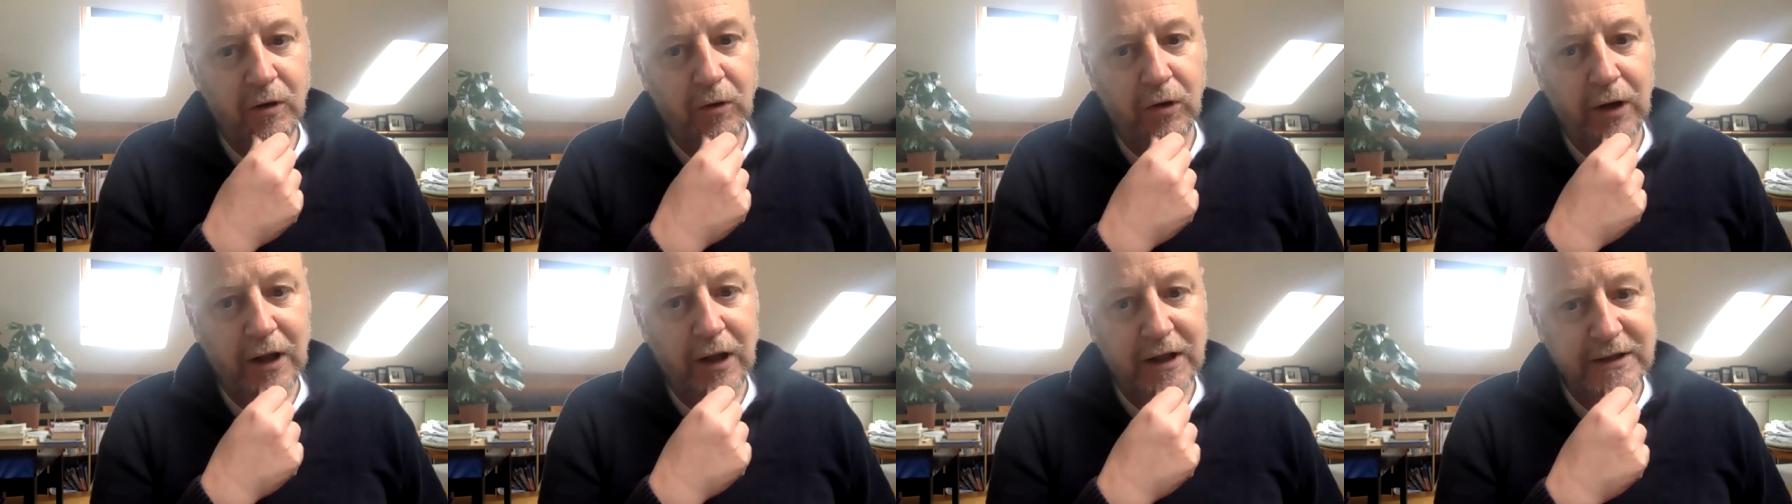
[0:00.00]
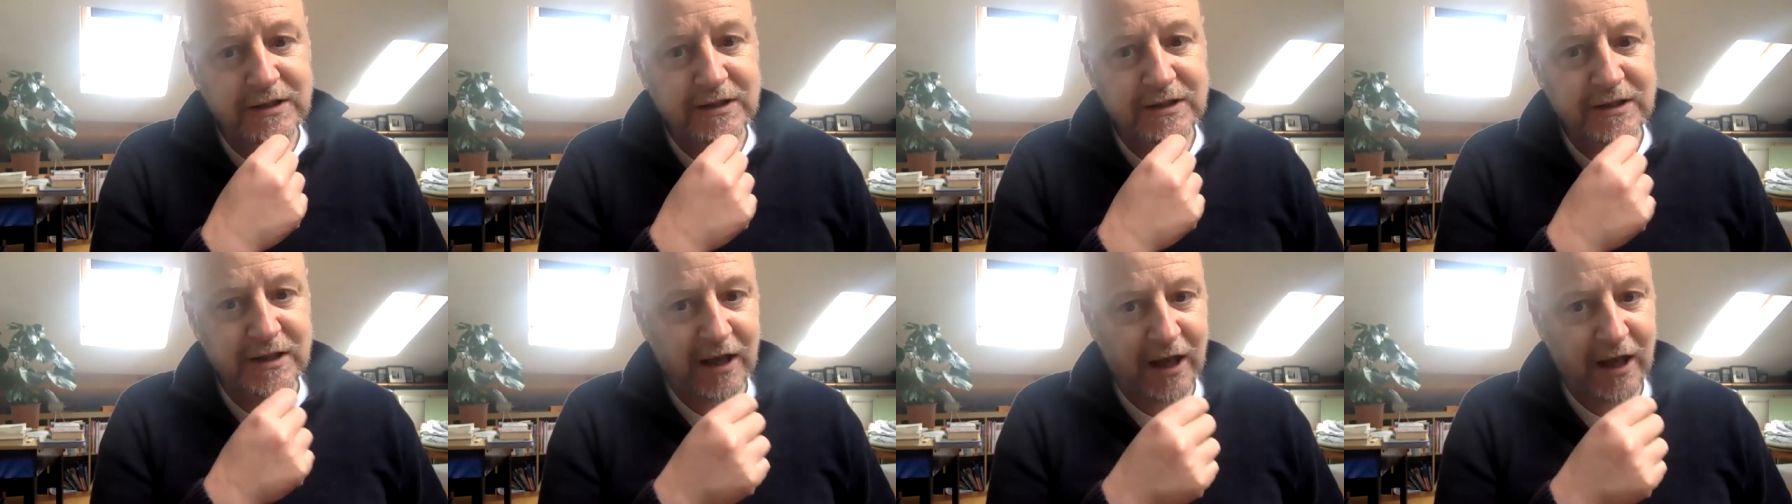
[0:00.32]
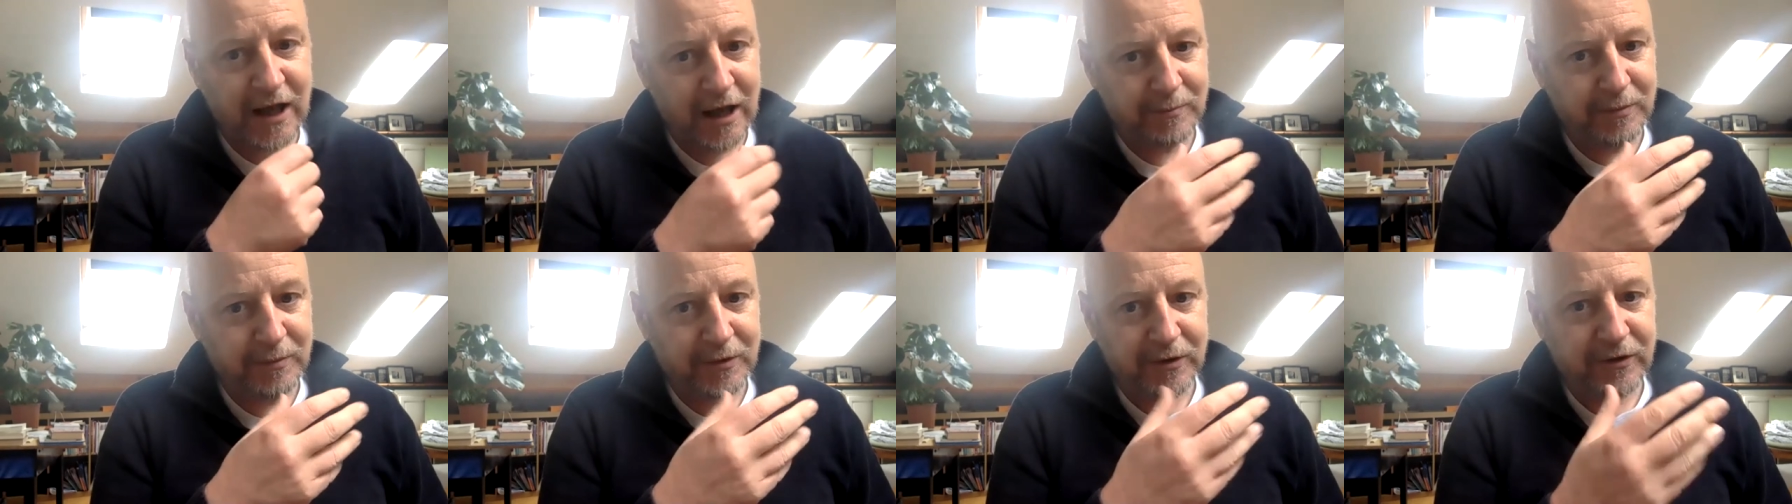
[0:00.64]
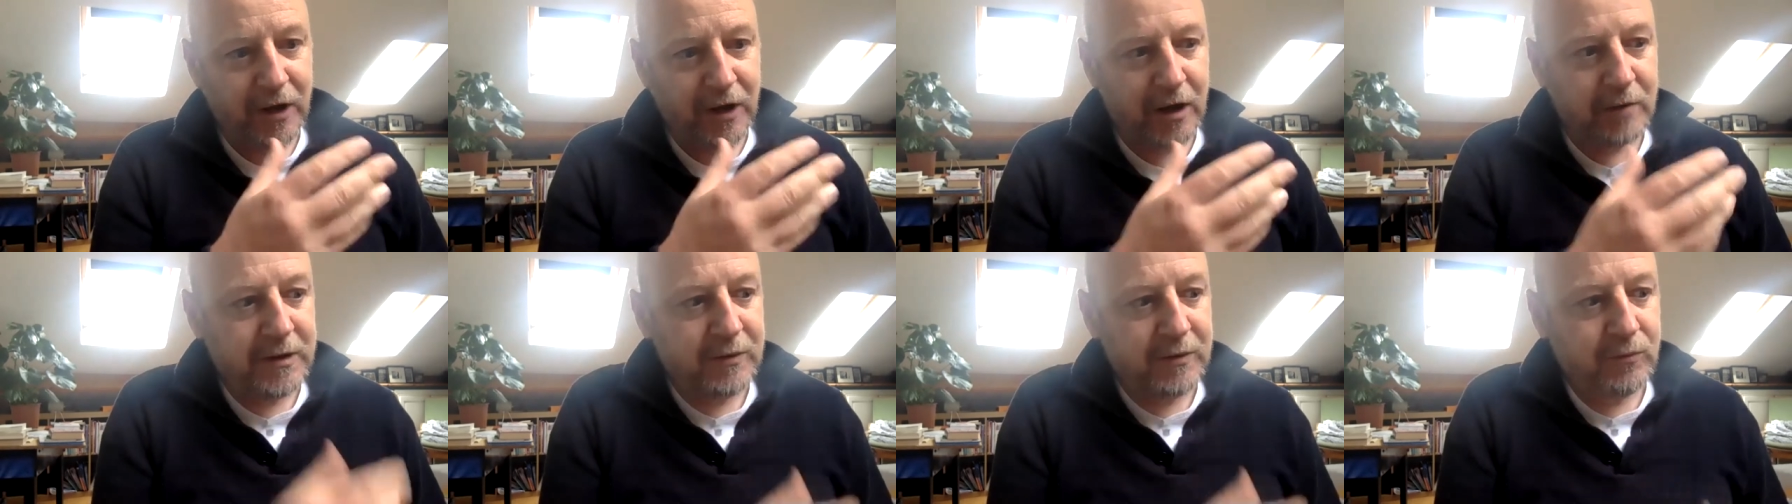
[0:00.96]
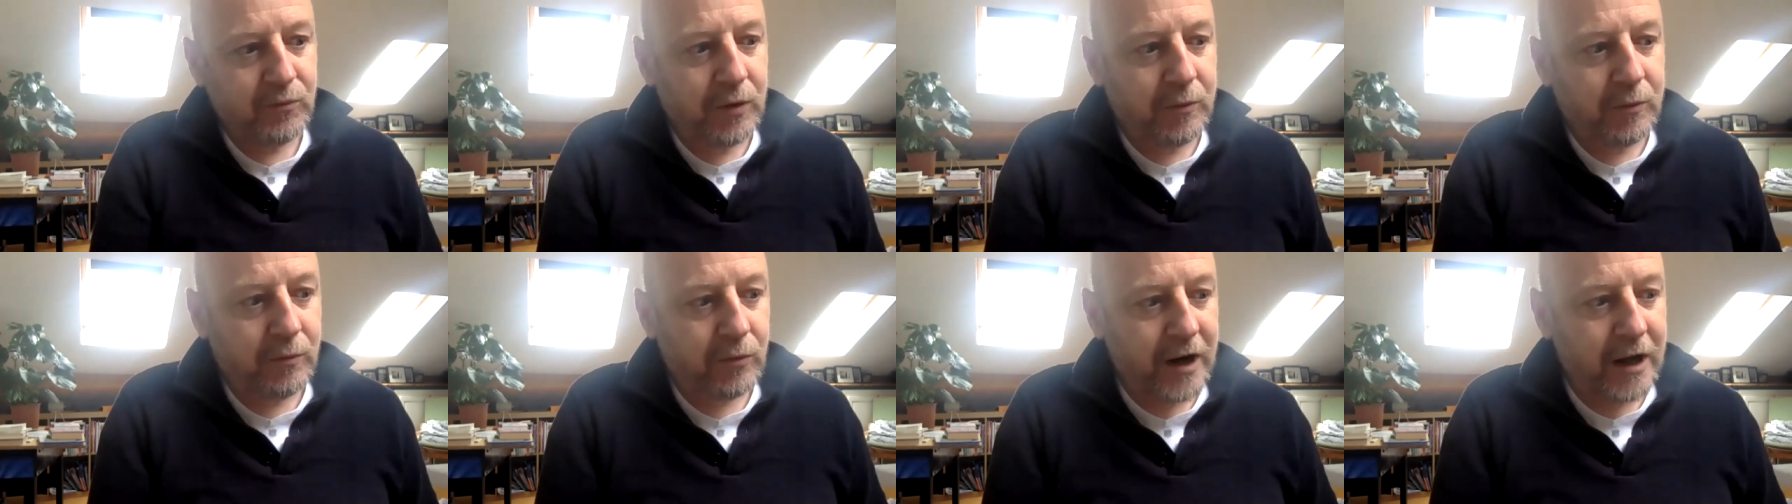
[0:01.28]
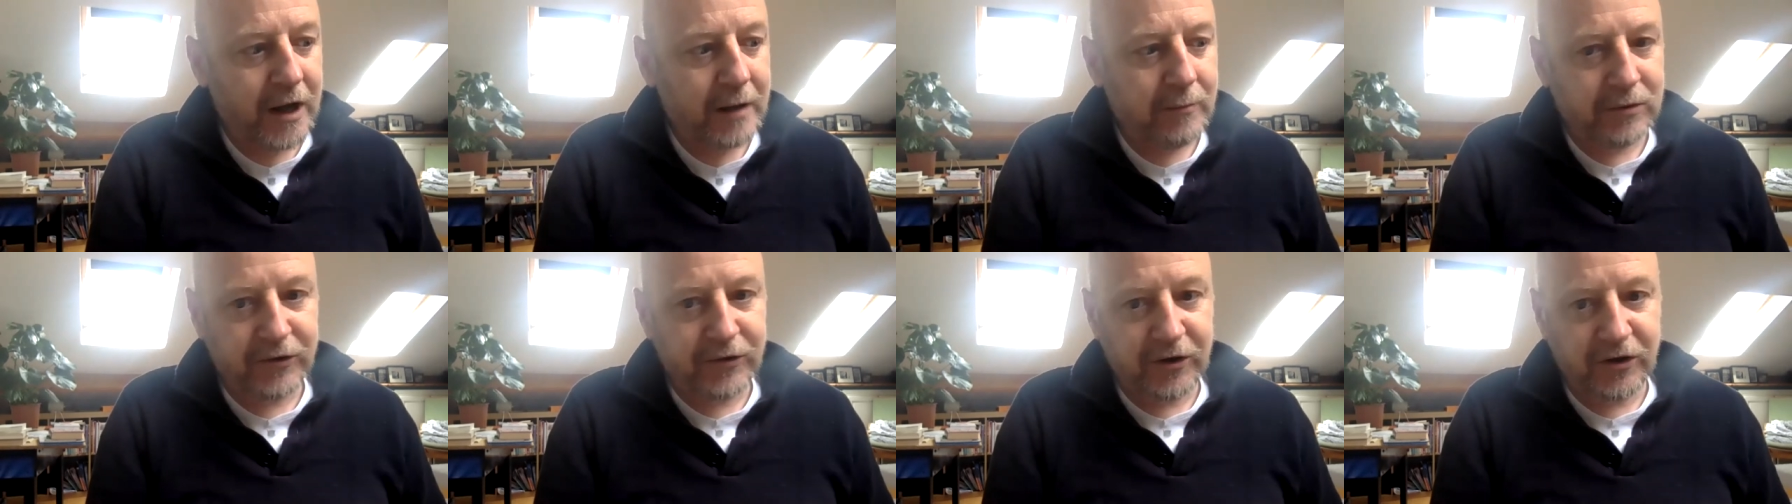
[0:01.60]
lots of things happened i mean we were
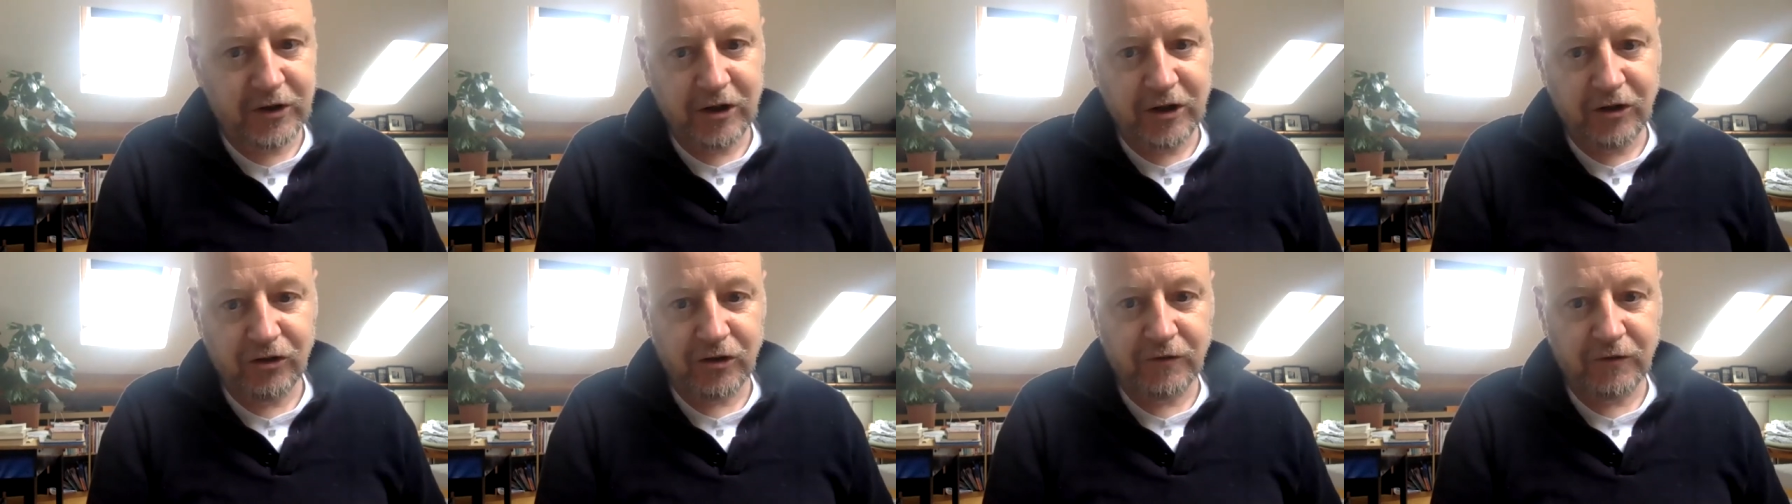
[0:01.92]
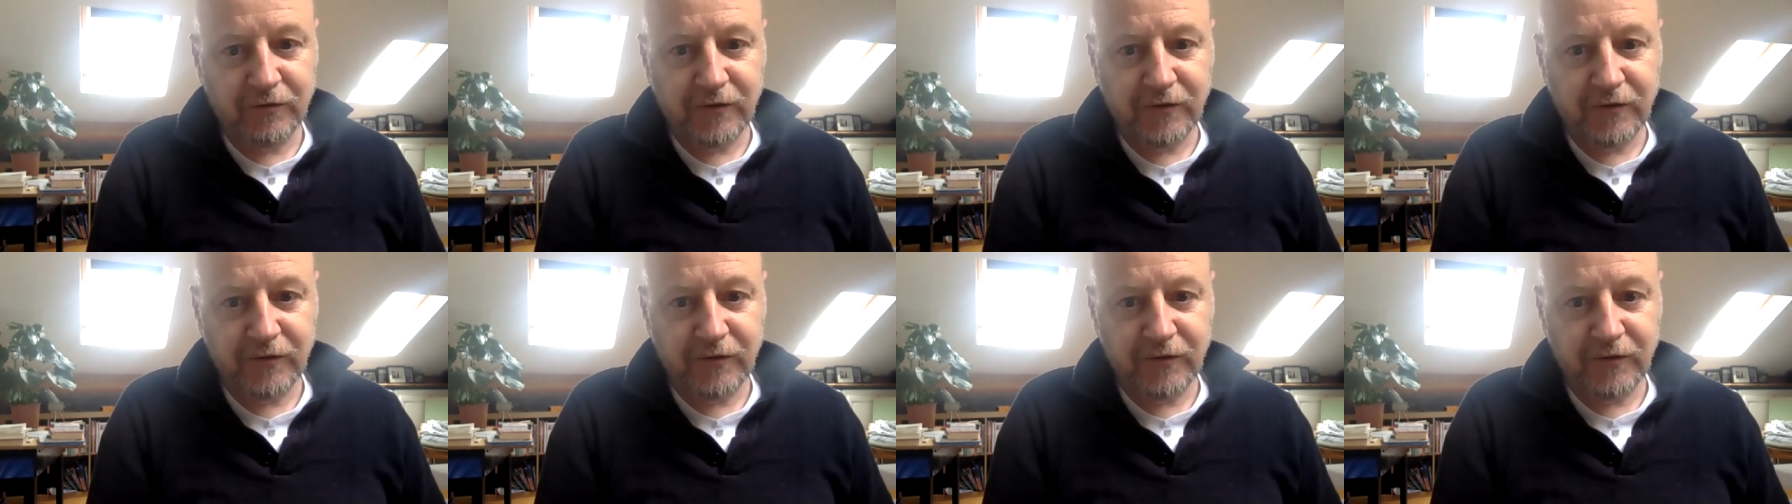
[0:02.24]
able to teach